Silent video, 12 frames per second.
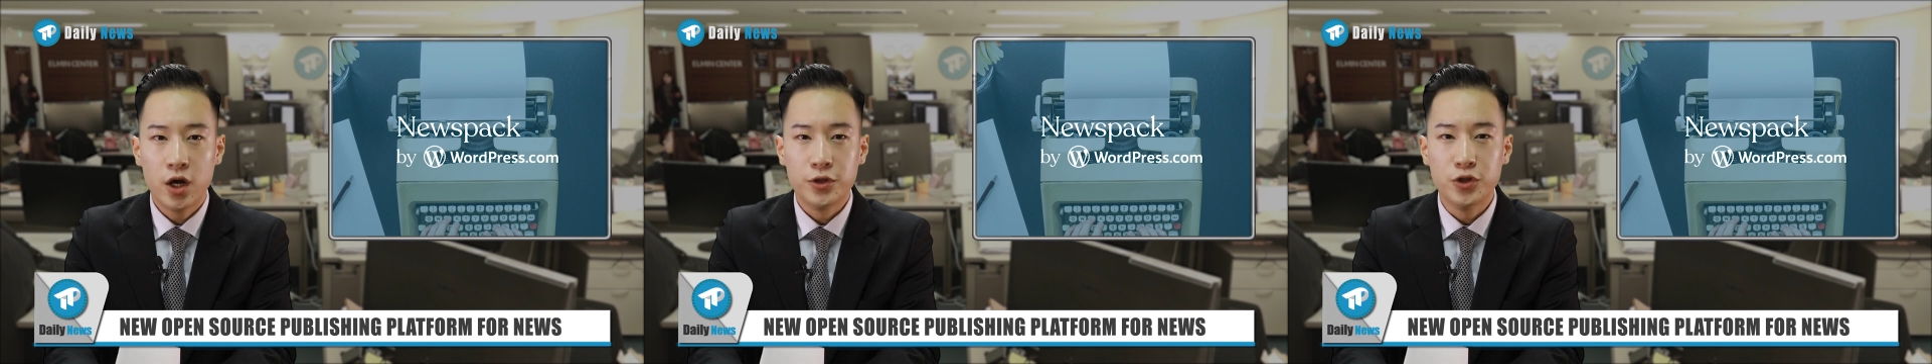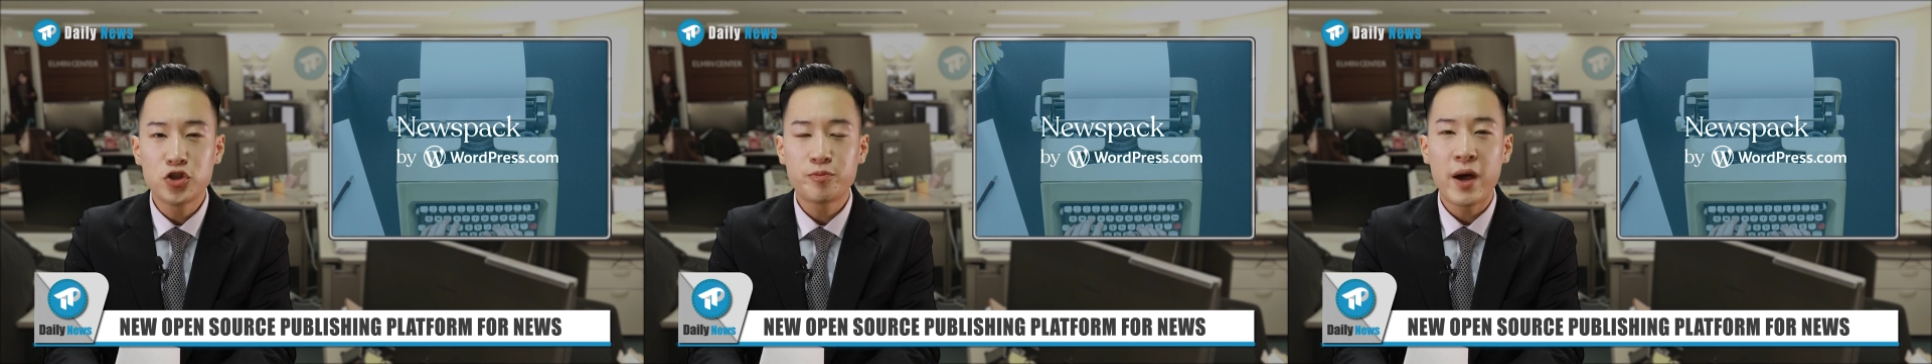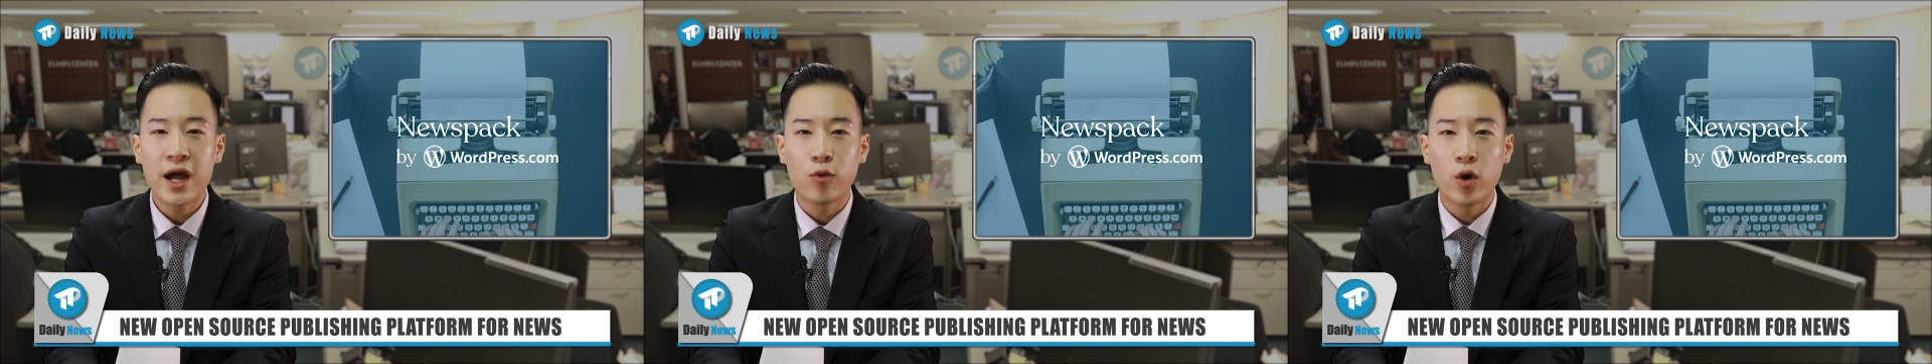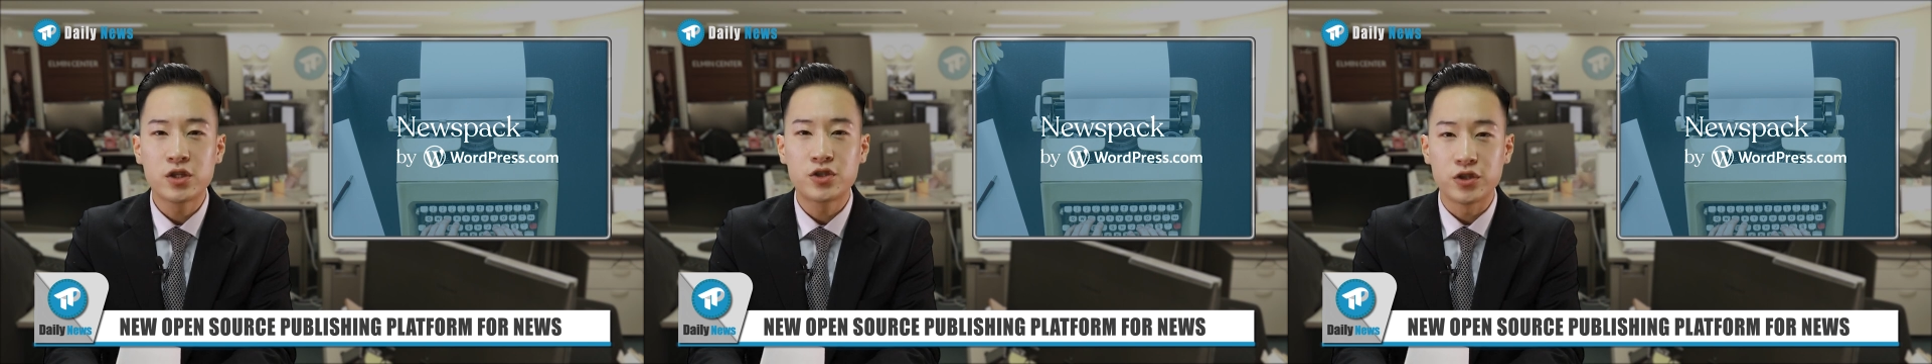Newsback
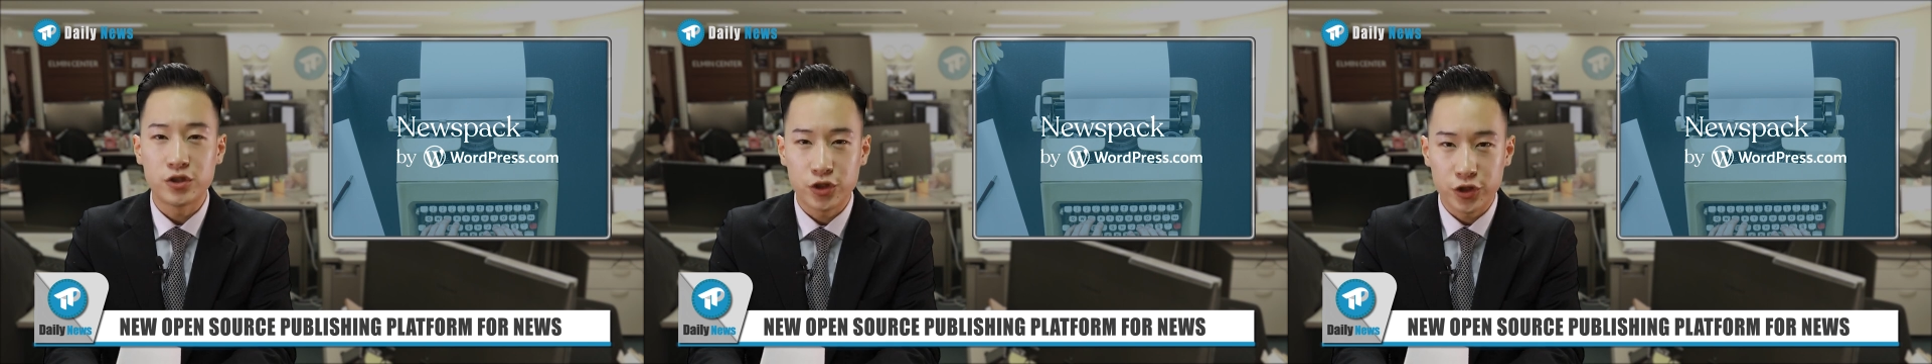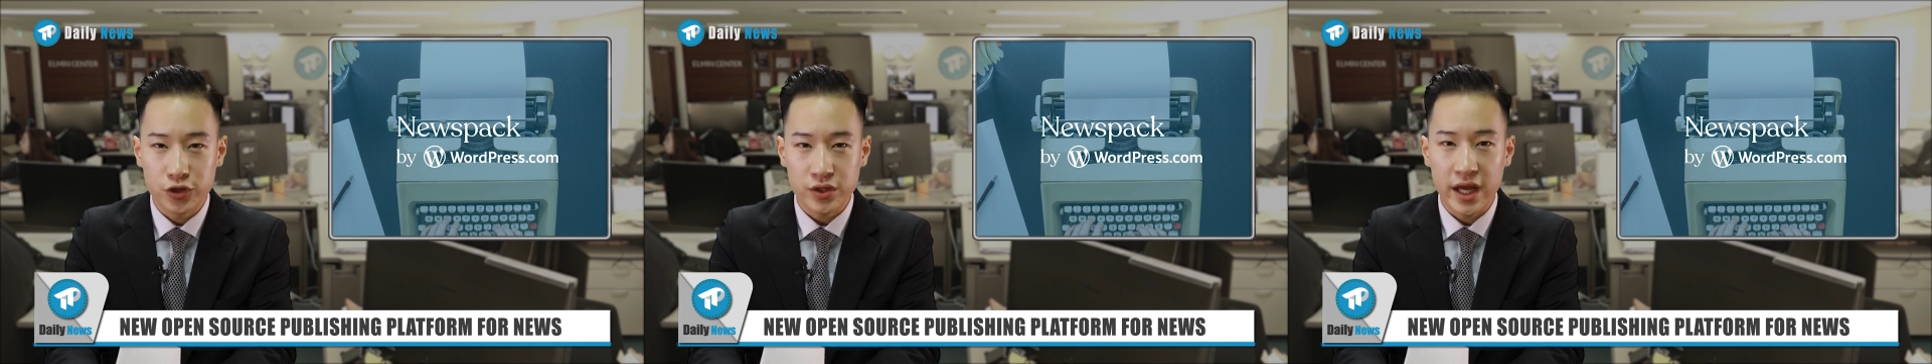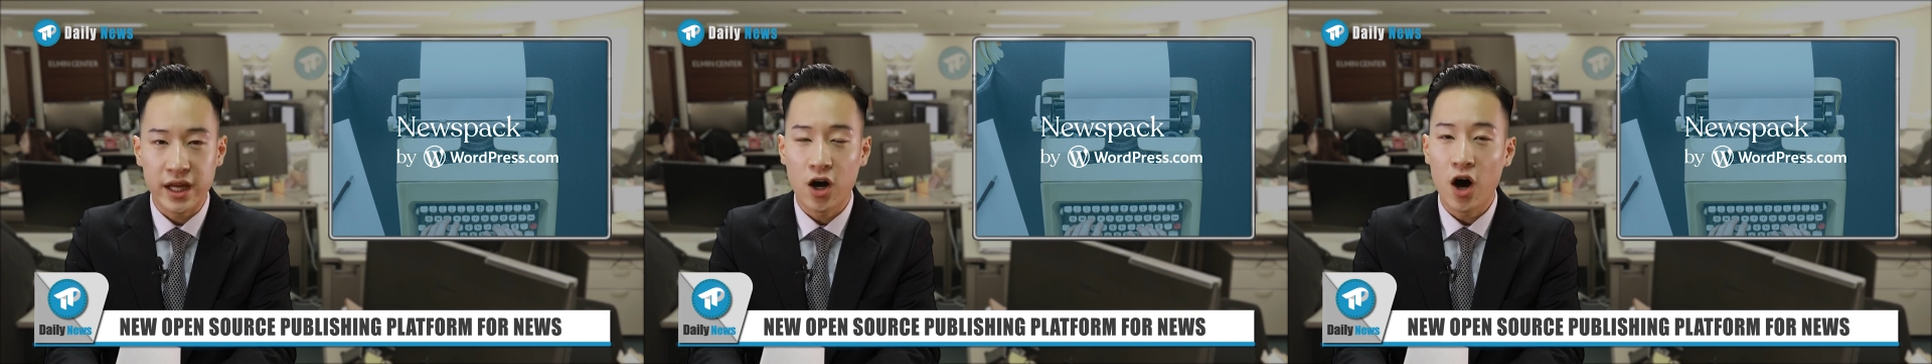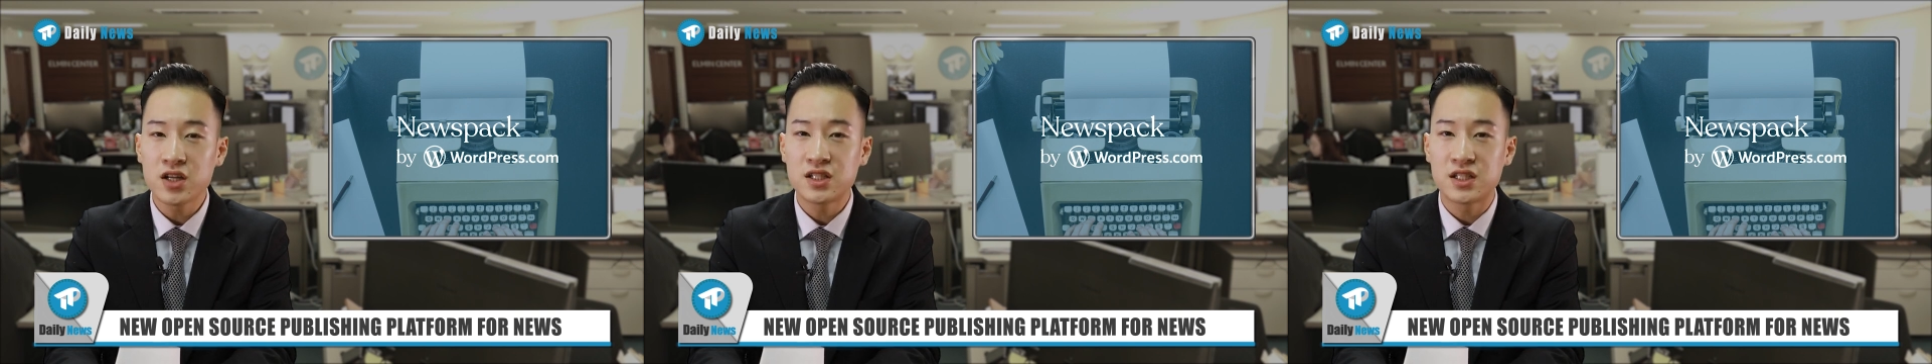wants to introduce a
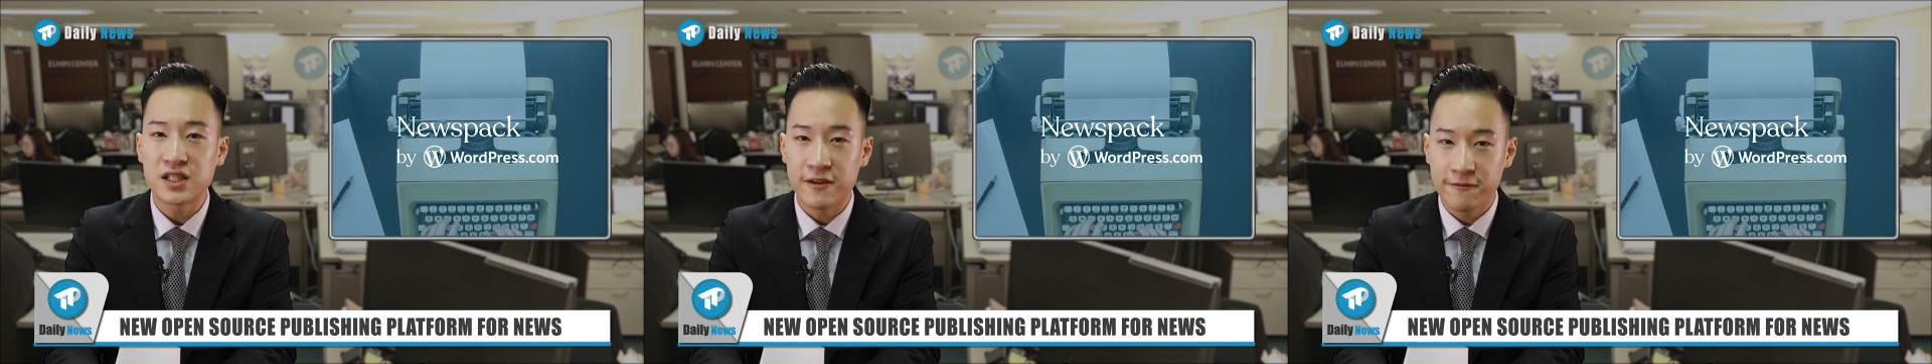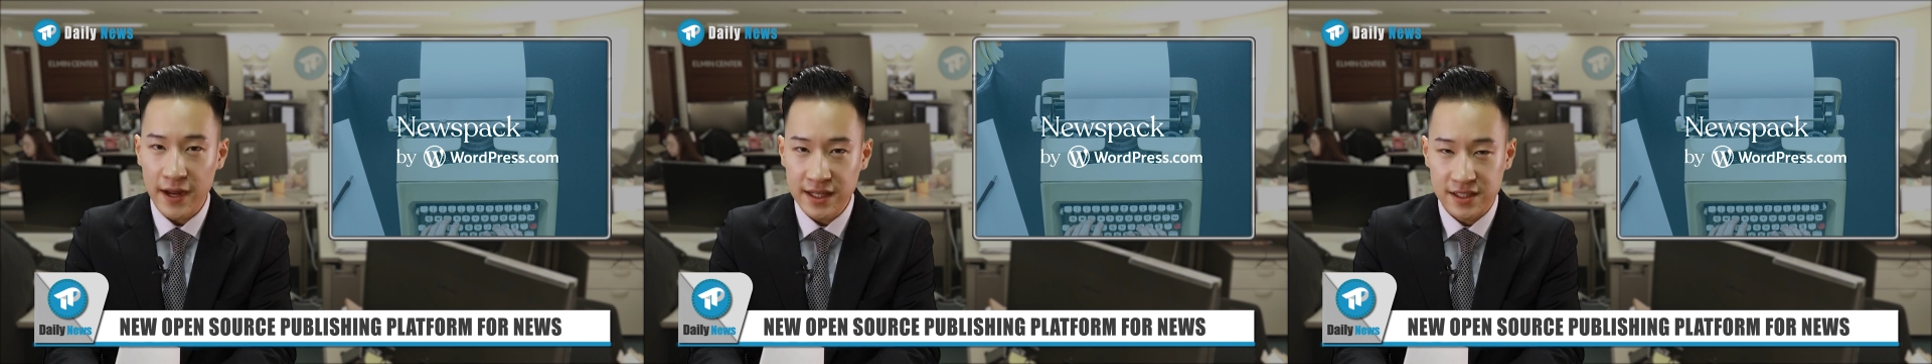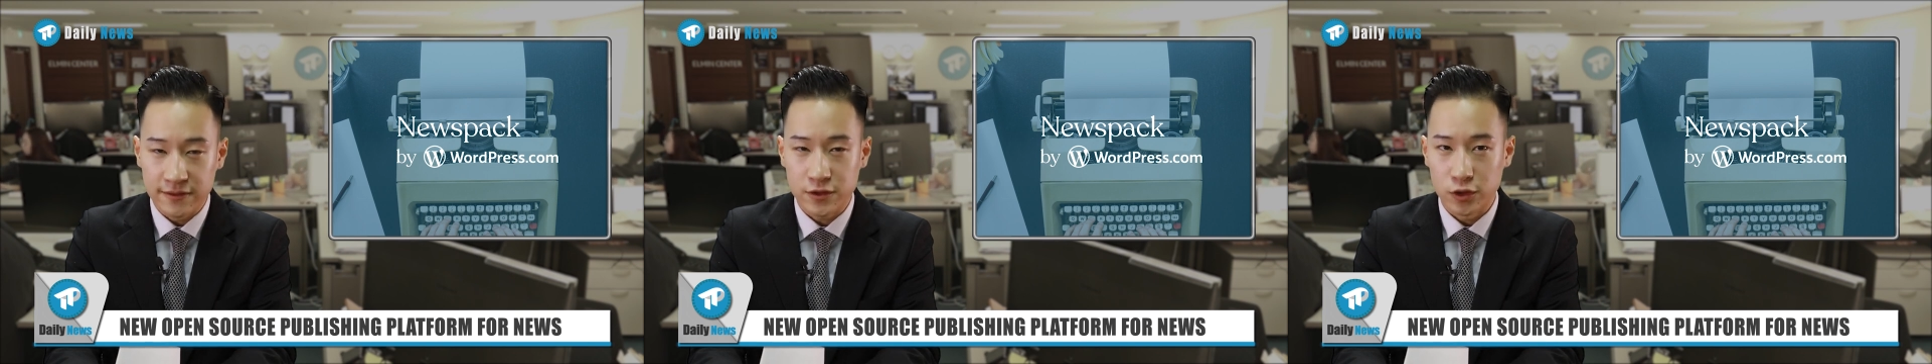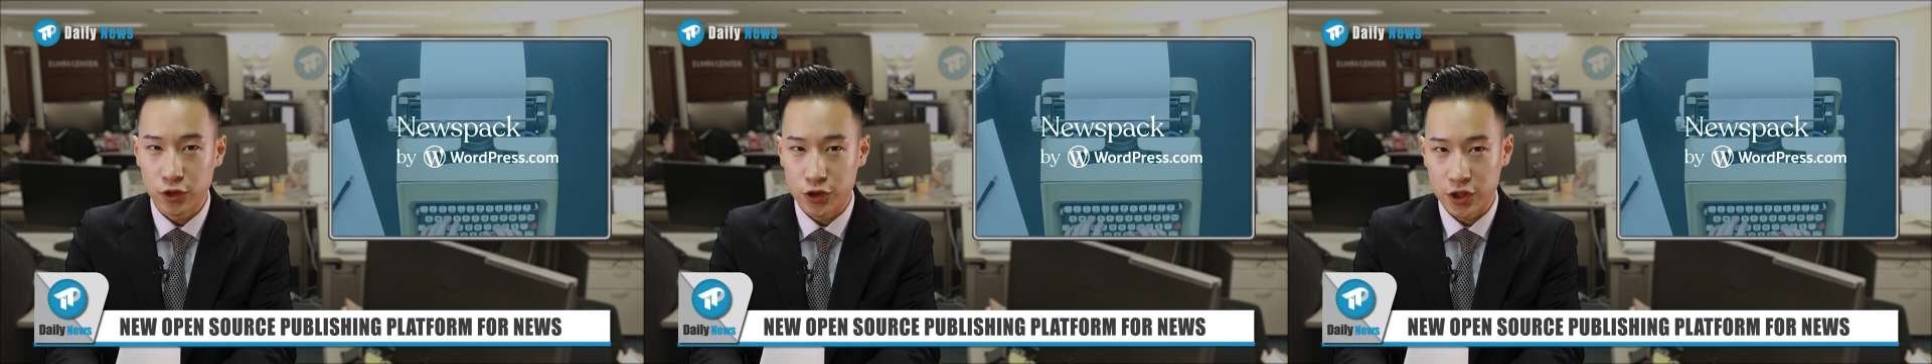cost-effective
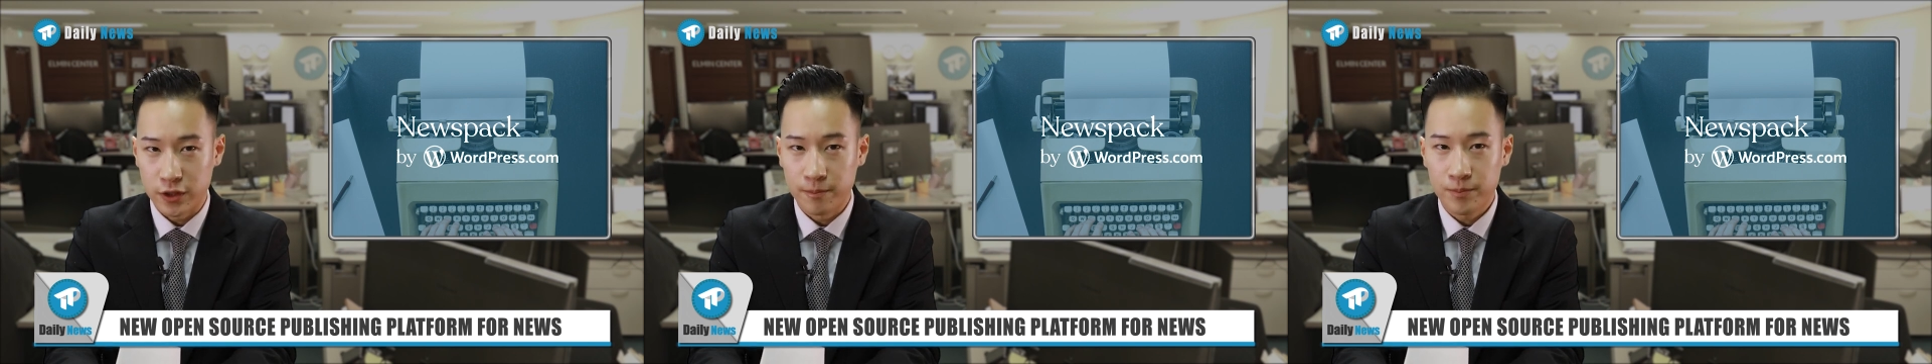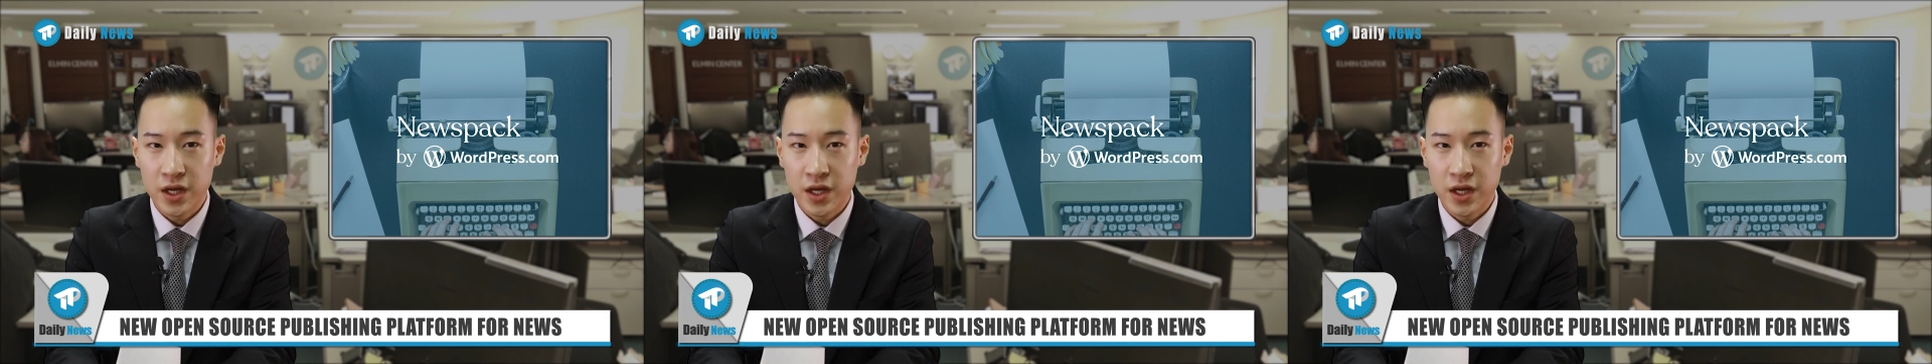solution,